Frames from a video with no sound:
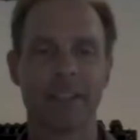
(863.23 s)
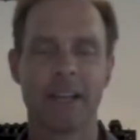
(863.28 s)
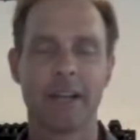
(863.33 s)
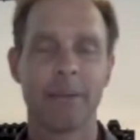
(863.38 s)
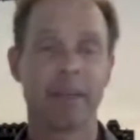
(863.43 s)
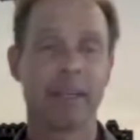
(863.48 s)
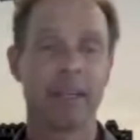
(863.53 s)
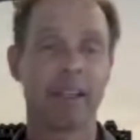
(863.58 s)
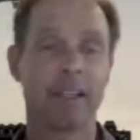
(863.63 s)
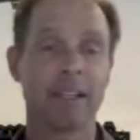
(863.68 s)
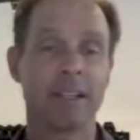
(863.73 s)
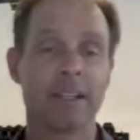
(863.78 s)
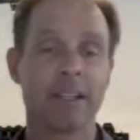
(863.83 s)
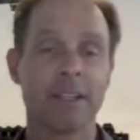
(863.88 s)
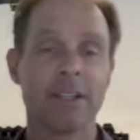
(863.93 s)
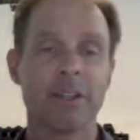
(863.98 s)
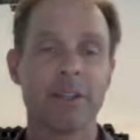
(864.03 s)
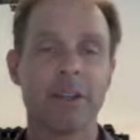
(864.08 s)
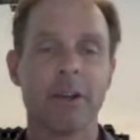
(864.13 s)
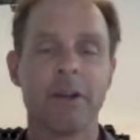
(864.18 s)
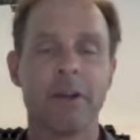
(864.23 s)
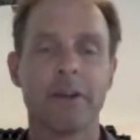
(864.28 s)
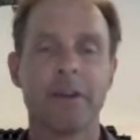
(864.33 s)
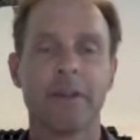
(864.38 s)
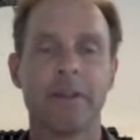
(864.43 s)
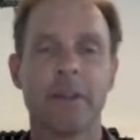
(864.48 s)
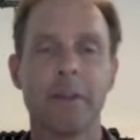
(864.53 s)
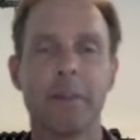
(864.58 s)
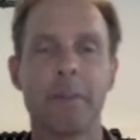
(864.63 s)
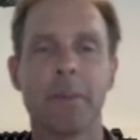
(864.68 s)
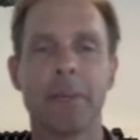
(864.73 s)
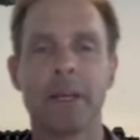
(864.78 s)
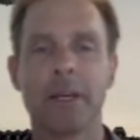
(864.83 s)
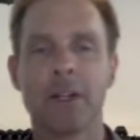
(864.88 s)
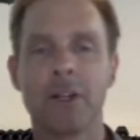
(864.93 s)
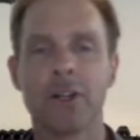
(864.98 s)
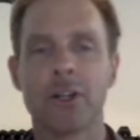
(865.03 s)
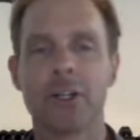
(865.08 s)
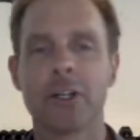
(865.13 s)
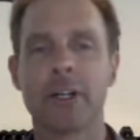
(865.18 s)
I mean, this is the
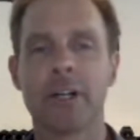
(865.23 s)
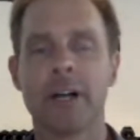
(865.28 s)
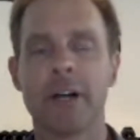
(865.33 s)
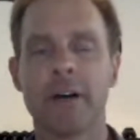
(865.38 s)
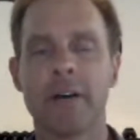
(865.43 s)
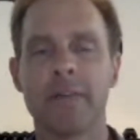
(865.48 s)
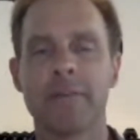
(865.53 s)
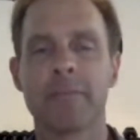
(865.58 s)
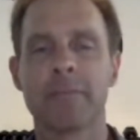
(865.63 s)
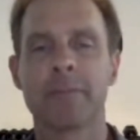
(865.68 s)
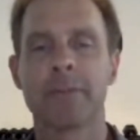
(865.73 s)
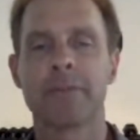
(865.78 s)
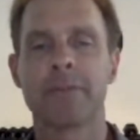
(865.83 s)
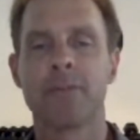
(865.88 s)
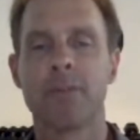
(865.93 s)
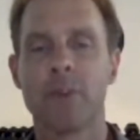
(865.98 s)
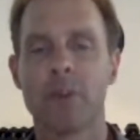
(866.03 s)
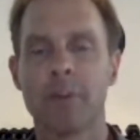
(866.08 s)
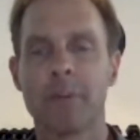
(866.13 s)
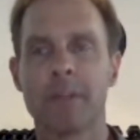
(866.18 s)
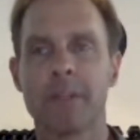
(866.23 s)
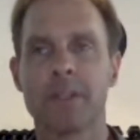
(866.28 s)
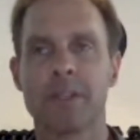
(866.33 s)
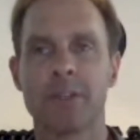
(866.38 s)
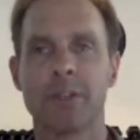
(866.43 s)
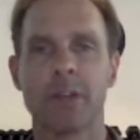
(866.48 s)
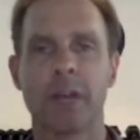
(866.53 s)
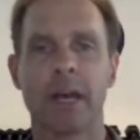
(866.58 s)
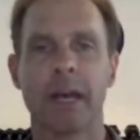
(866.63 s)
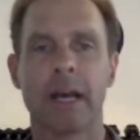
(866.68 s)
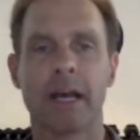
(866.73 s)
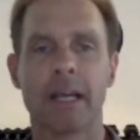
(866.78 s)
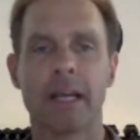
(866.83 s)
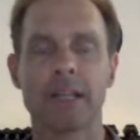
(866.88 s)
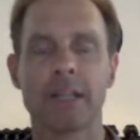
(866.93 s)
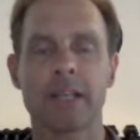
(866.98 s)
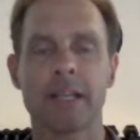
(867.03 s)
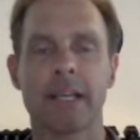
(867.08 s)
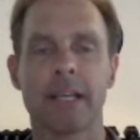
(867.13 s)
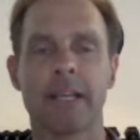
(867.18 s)
pillar of performance, you
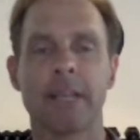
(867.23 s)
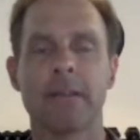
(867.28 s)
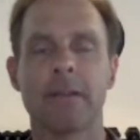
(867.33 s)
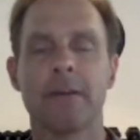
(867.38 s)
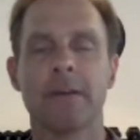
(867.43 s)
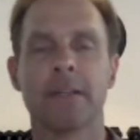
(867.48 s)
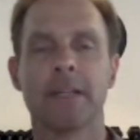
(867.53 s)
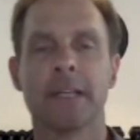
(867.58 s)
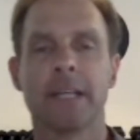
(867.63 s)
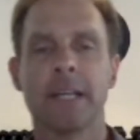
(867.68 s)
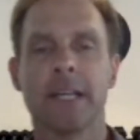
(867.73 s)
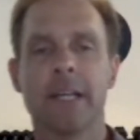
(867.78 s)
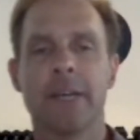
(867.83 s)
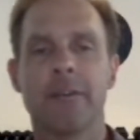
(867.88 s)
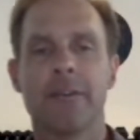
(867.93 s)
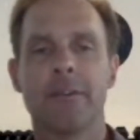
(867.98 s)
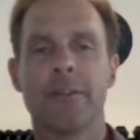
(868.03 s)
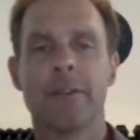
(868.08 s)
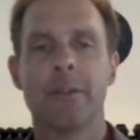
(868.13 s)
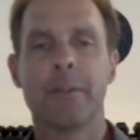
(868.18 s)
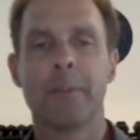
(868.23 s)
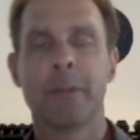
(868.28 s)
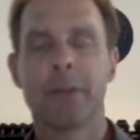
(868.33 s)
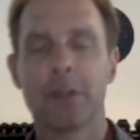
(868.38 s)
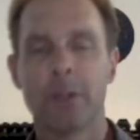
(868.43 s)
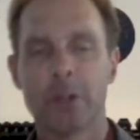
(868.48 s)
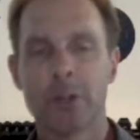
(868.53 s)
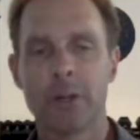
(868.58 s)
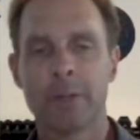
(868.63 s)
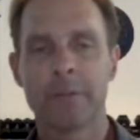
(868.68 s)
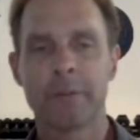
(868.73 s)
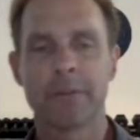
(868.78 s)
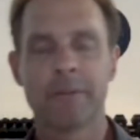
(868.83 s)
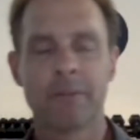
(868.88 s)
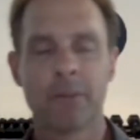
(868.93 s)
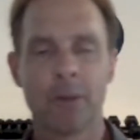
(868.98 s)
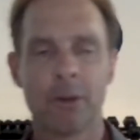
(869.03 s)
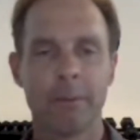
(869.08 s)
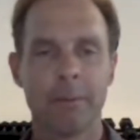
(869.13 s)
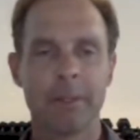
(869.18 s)
guys. And the pillar of
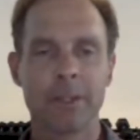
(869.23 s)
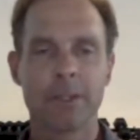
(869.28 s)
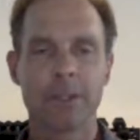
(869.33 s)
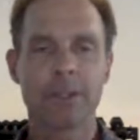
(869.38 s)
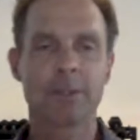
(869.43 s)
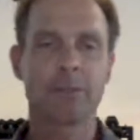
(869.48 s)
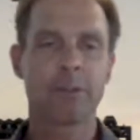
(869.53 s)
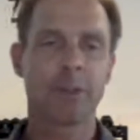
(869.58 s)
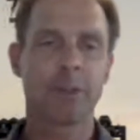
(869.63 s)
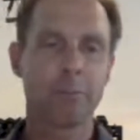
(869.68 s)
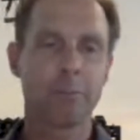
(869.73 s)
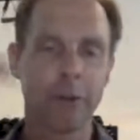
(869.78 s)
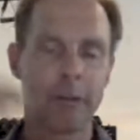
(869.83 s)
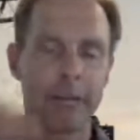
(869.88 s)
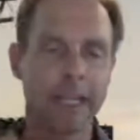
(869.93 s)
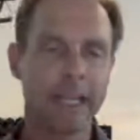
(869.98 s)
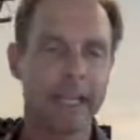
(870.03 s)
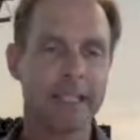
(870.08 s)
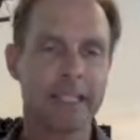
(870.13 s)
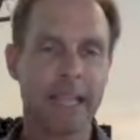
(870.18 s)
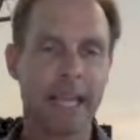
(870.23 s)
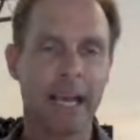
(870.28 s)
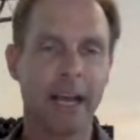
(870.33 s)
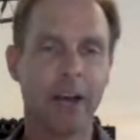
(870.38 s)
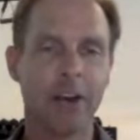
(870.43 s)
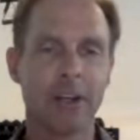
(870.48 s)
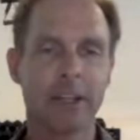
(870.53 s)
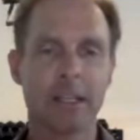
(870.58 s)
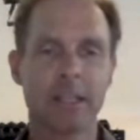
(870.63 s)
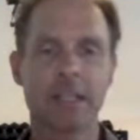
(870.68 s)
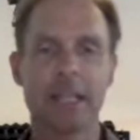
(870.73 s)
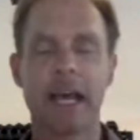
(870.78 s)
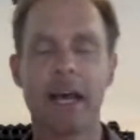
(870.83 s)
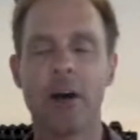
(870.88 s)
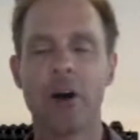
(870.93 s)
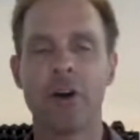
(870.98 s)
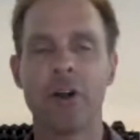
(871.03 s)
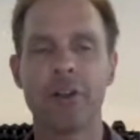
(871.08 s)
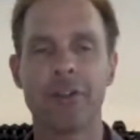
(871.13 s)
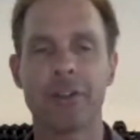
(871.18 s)
performance, you break it down, is
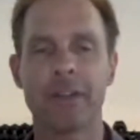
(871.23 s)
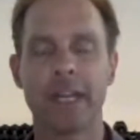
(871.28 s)
health.